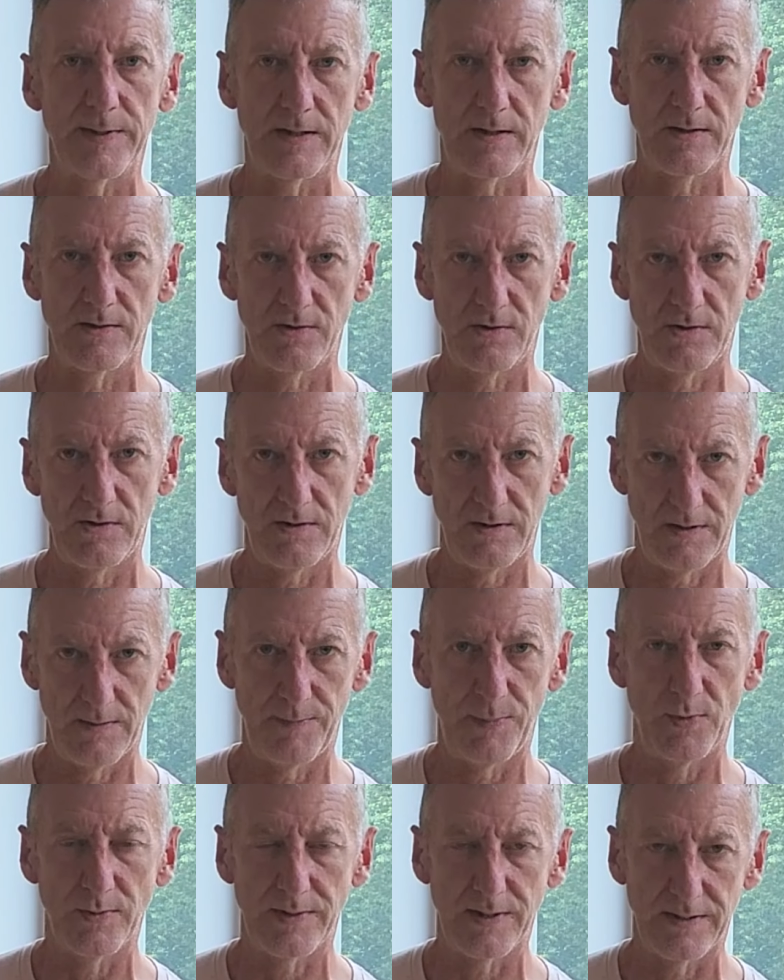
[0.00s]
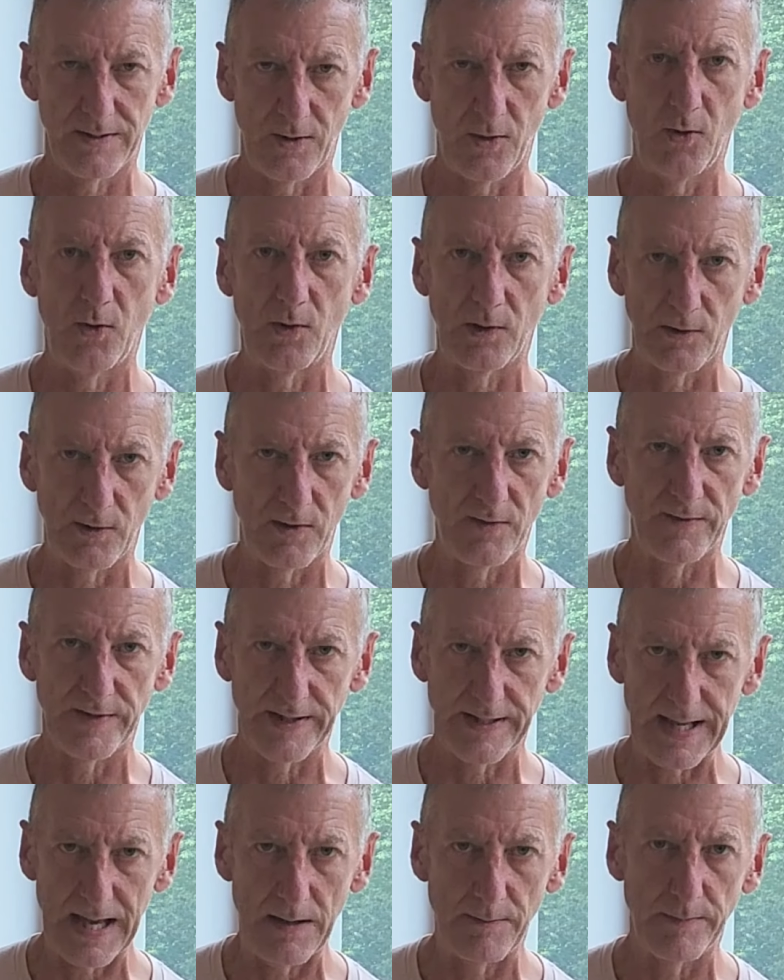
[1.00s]
because you're putting the hole over the
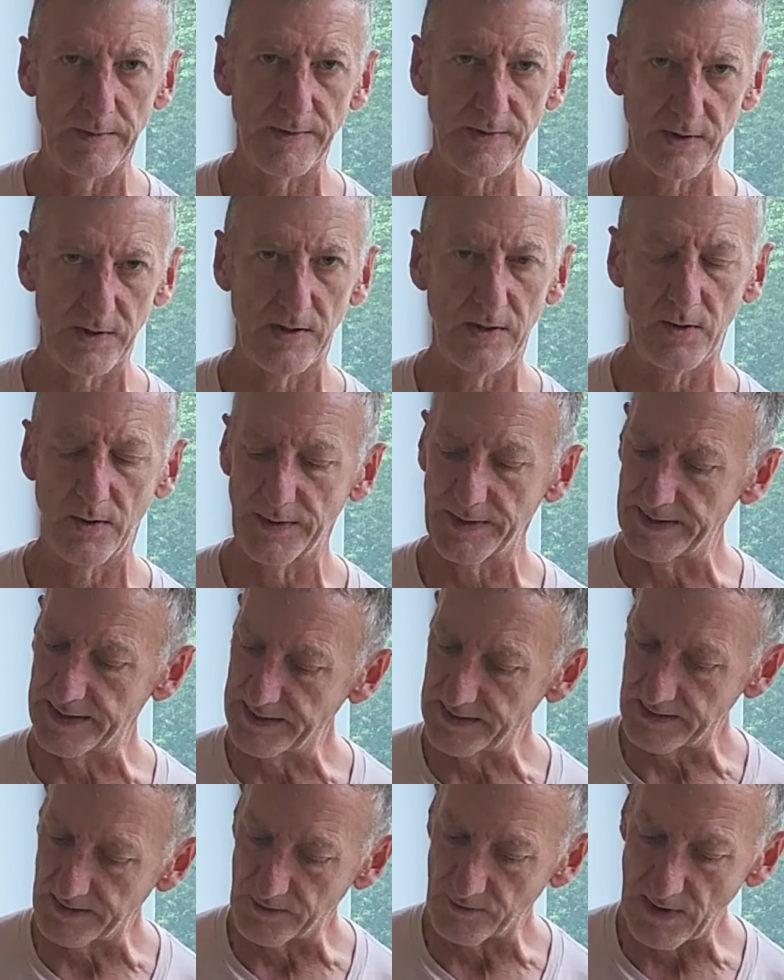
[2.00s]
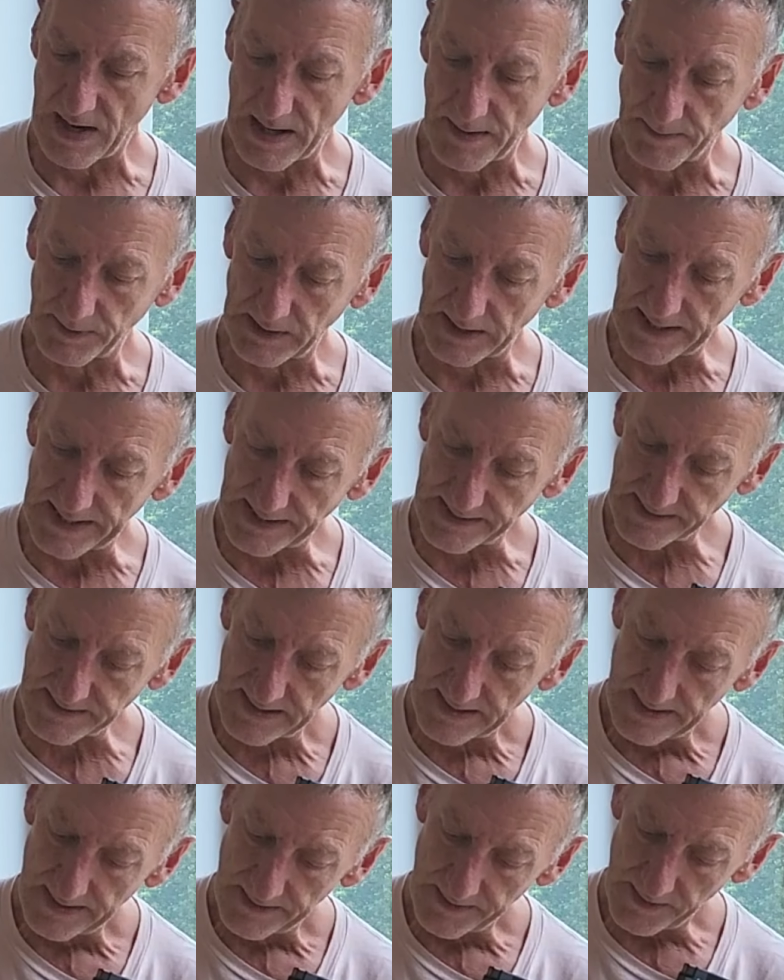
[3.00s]
camera so you know that it's in the right place.
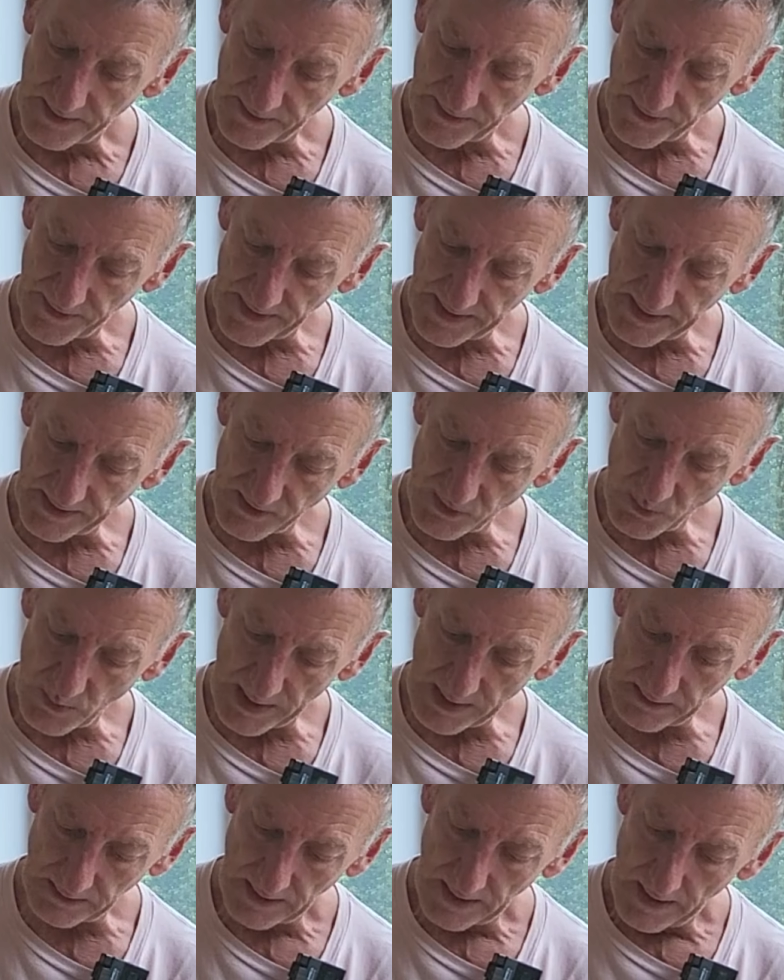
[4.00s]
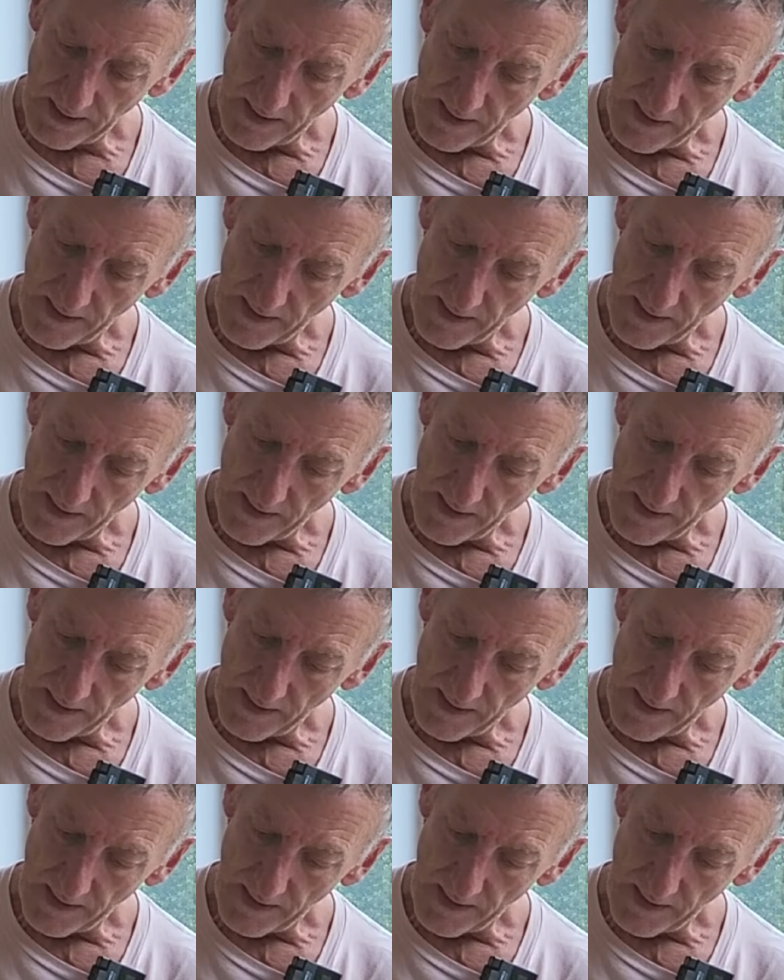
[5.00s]
The other thing as well,